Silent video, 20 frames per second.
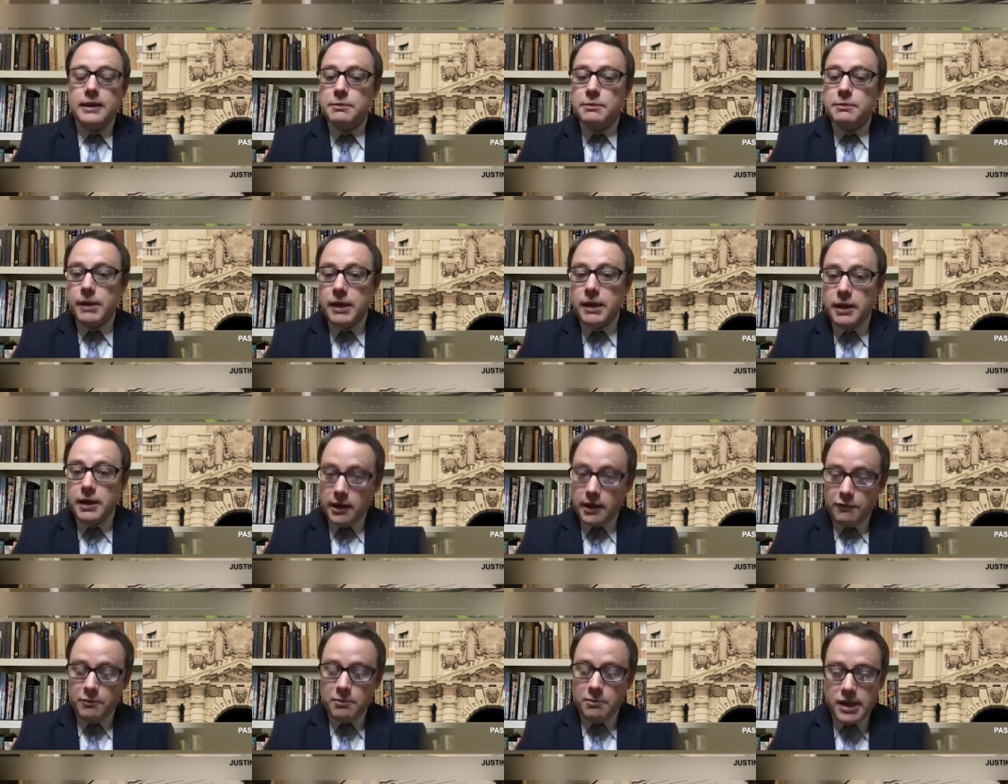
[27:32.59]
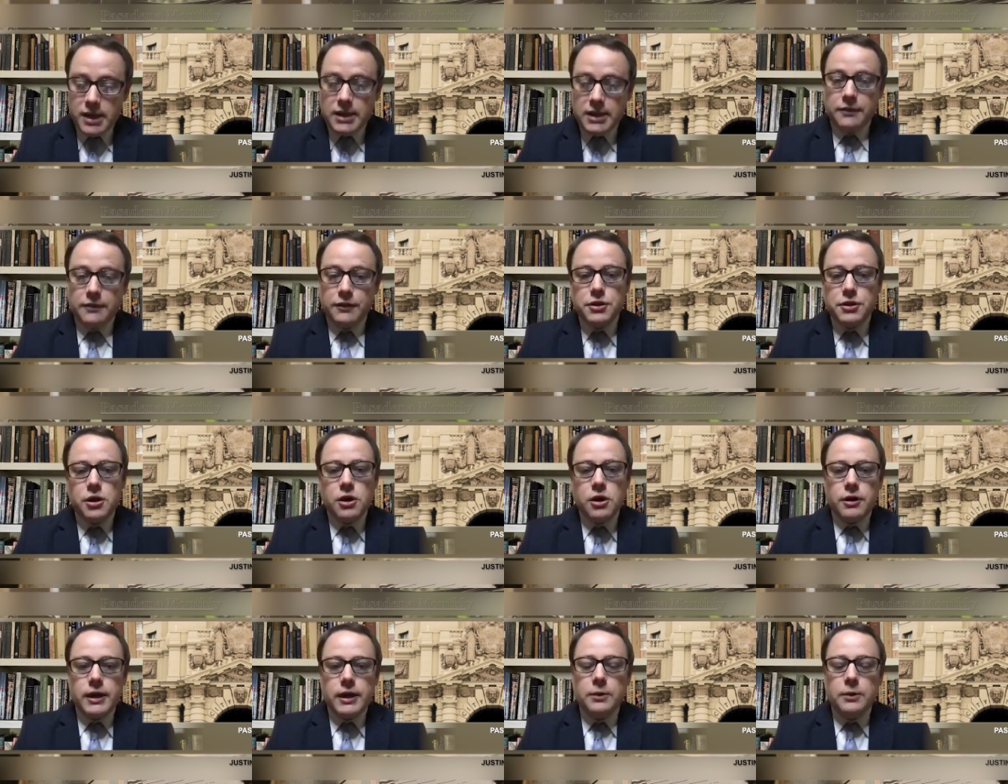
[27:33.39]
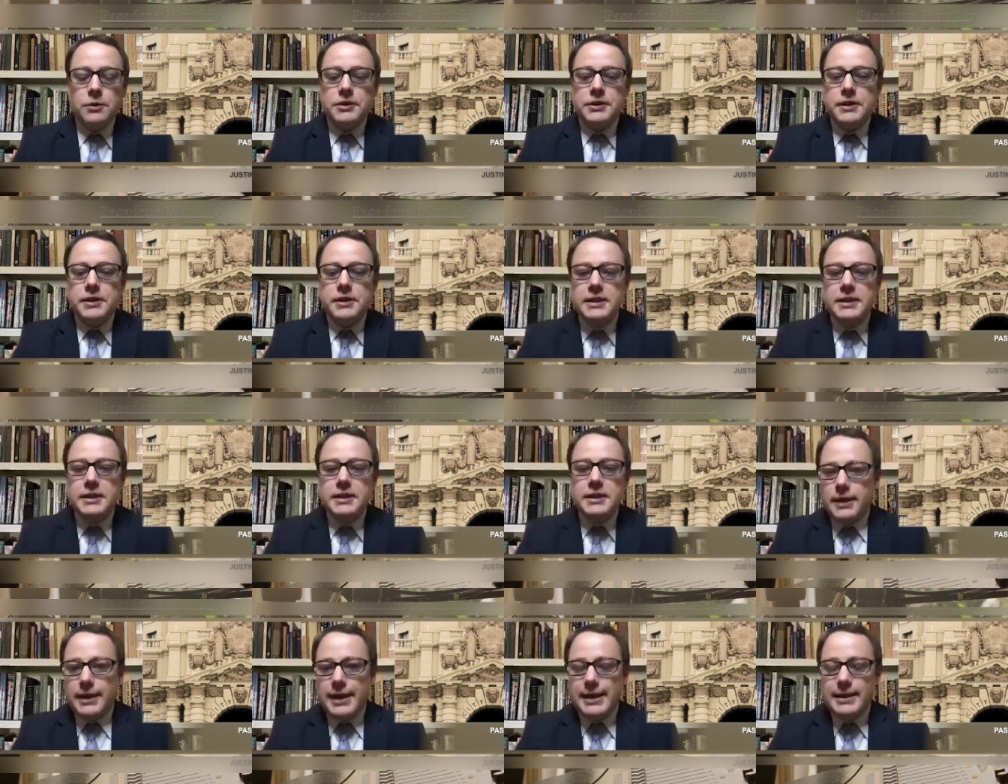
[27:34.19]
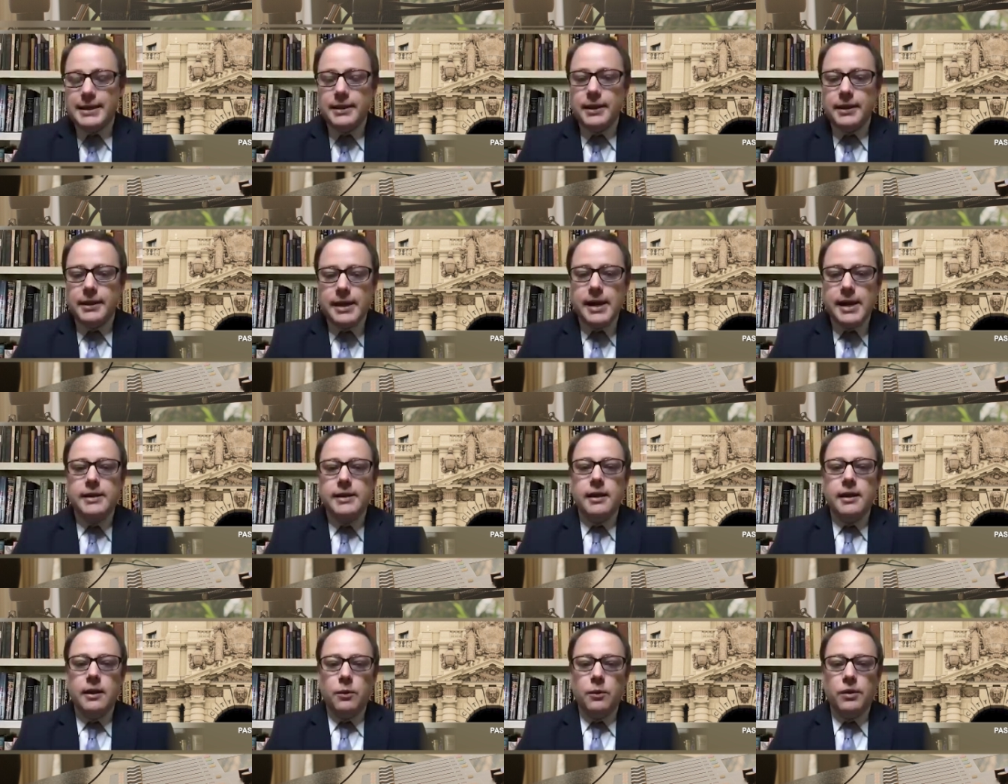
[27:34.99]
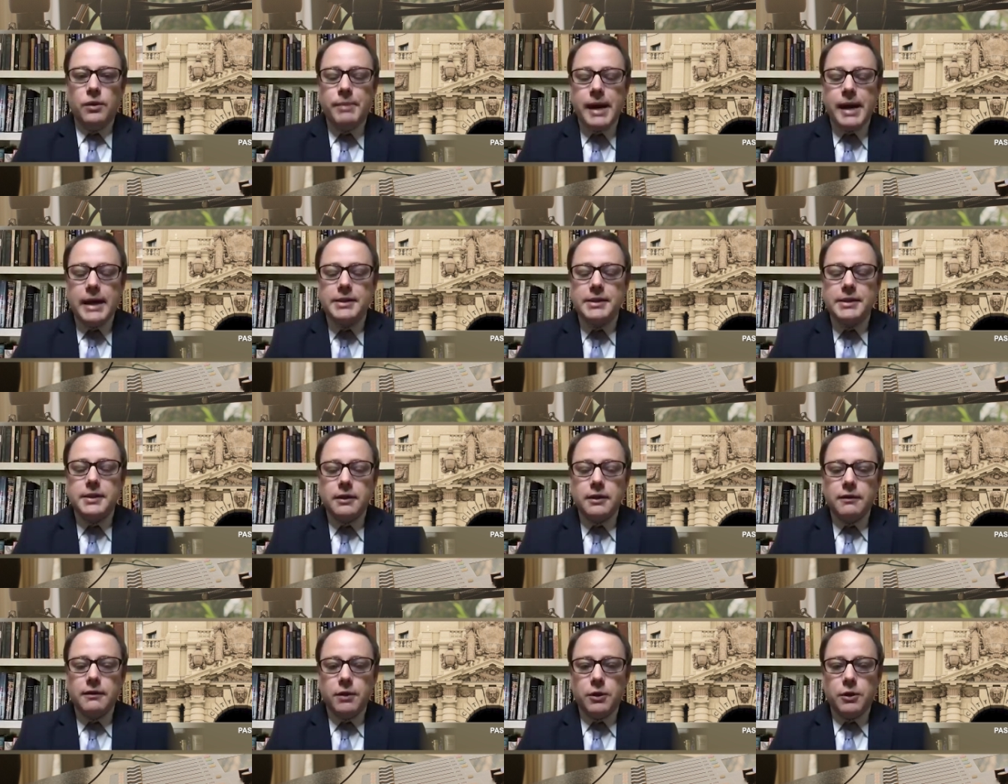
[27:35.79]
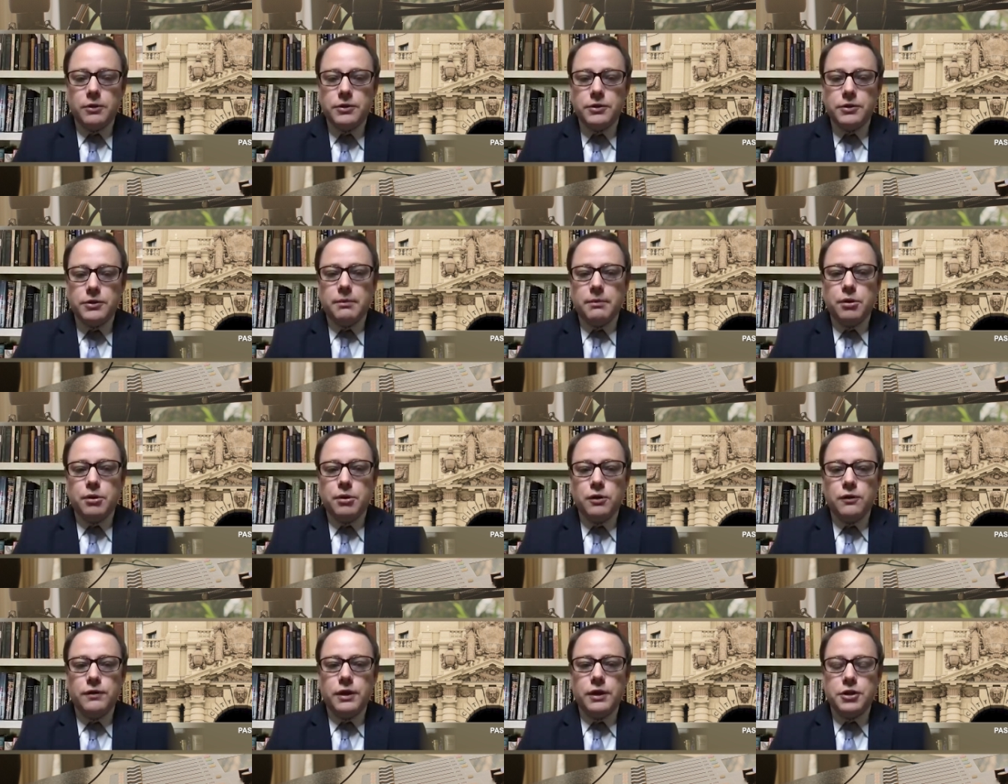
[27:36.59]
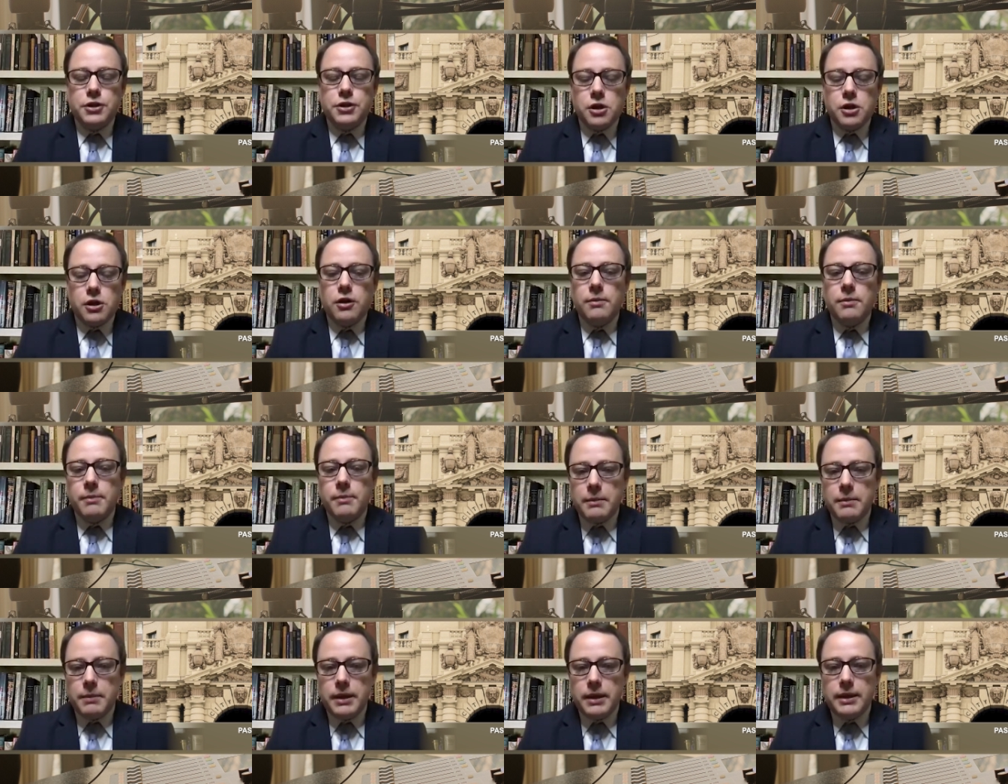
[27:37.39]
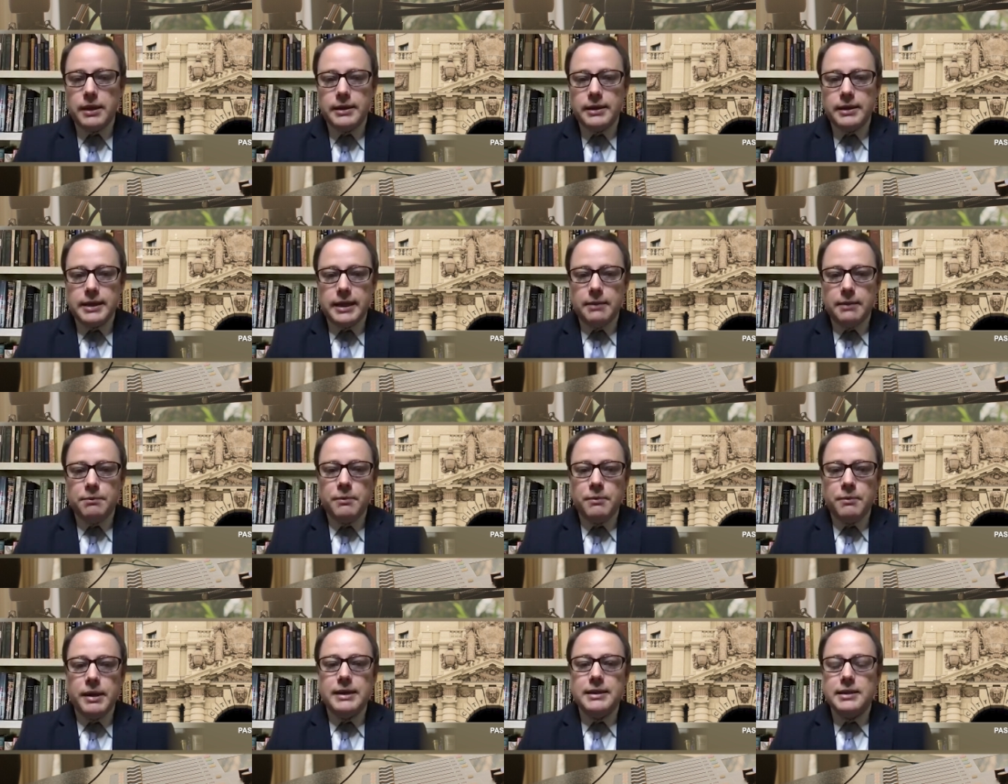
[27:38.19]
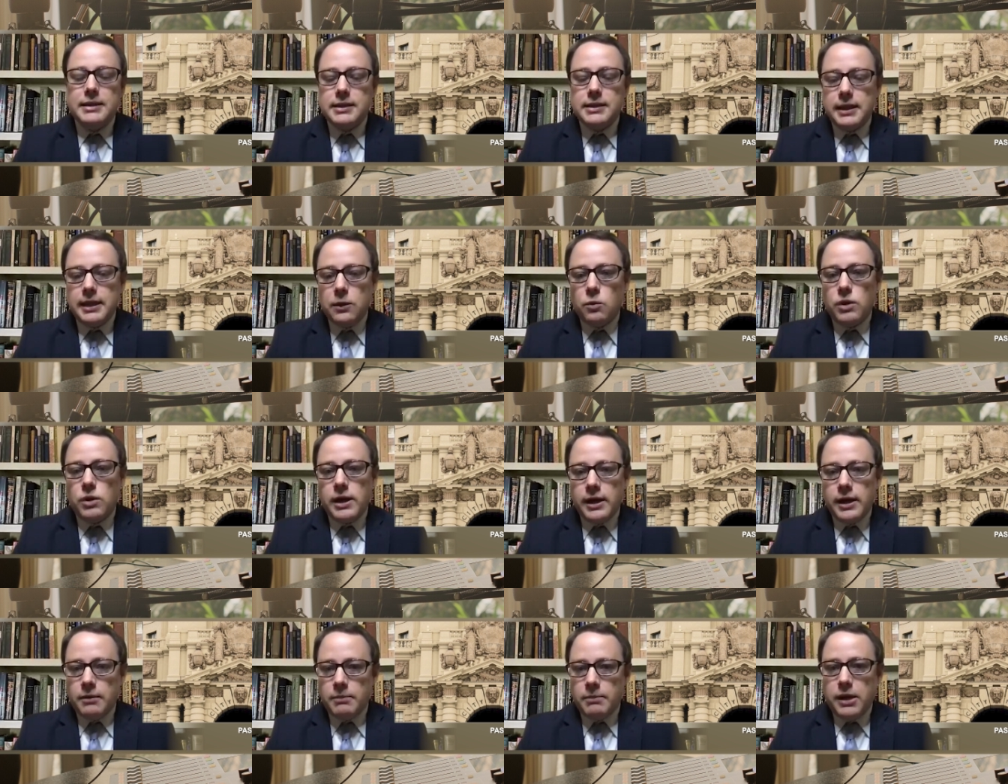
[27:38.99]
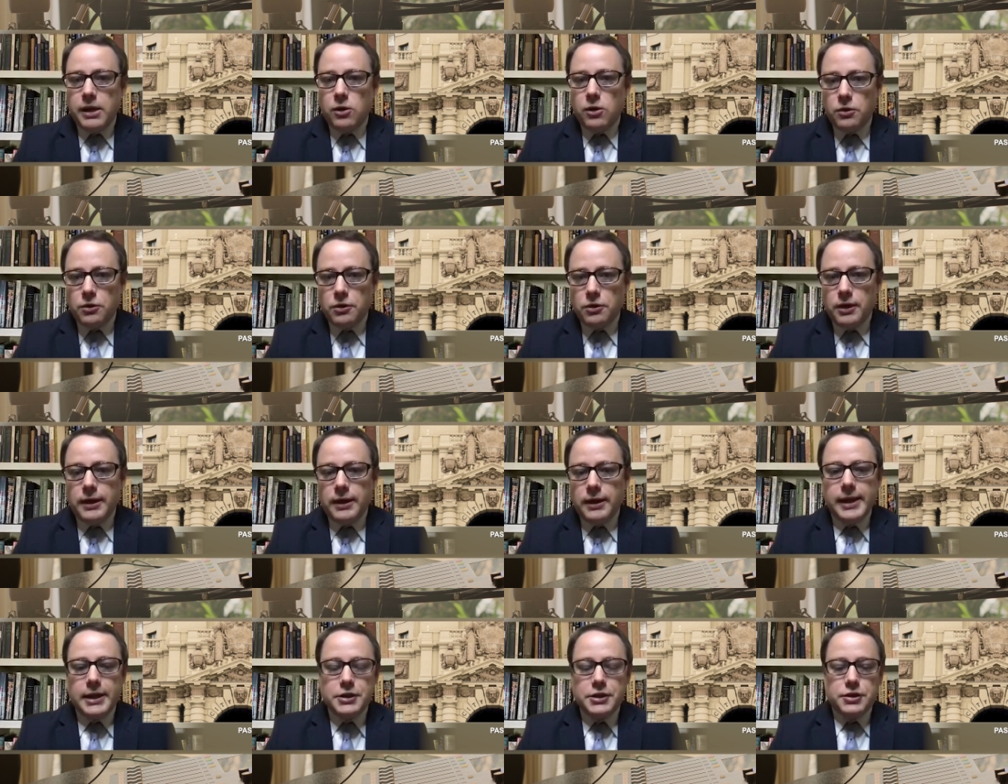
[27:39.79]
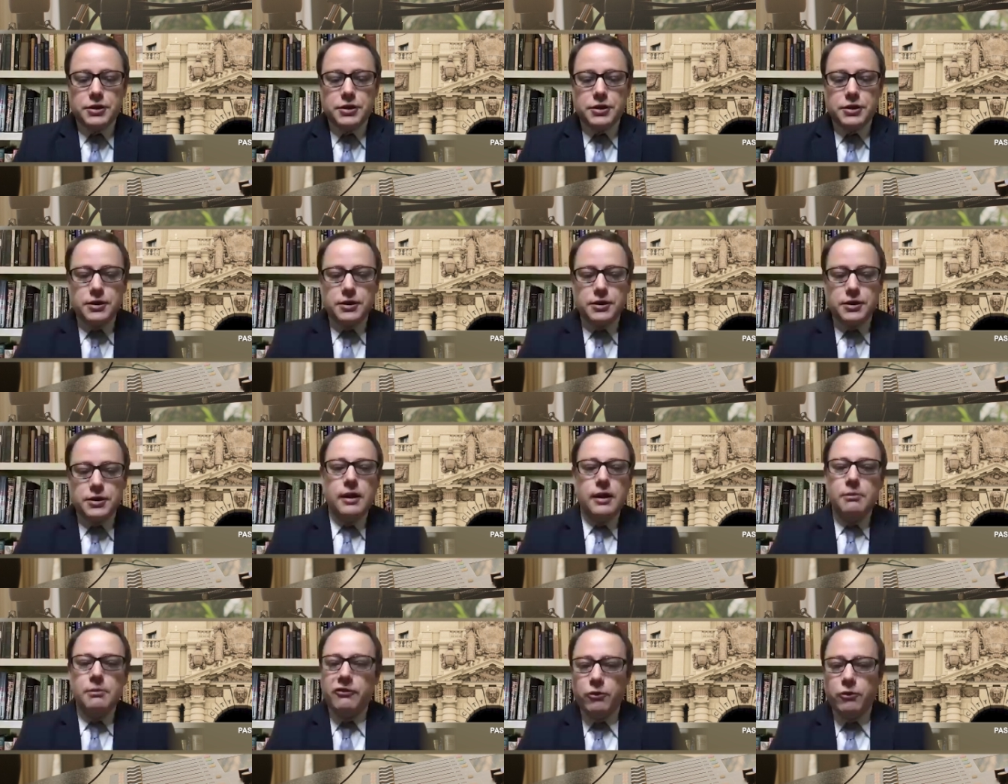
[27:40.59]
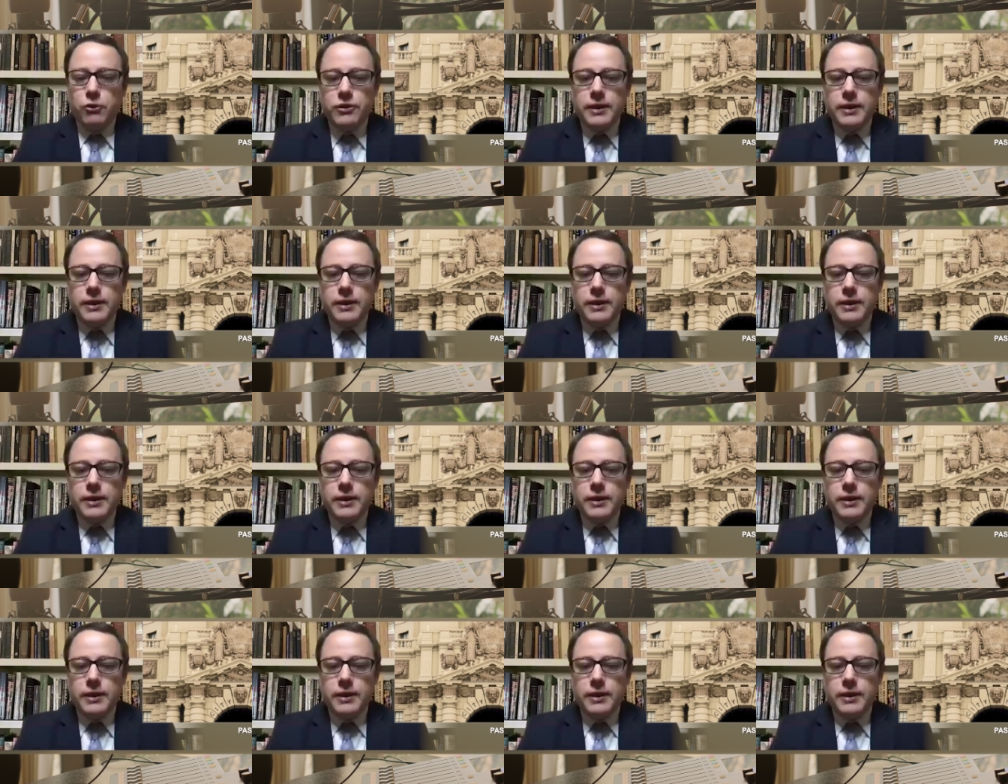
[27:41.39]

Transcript: Speaking of amending the charter, it was this month in 1998 when Pasadena voters approved a charter amendment to implement citywide mayoral elections.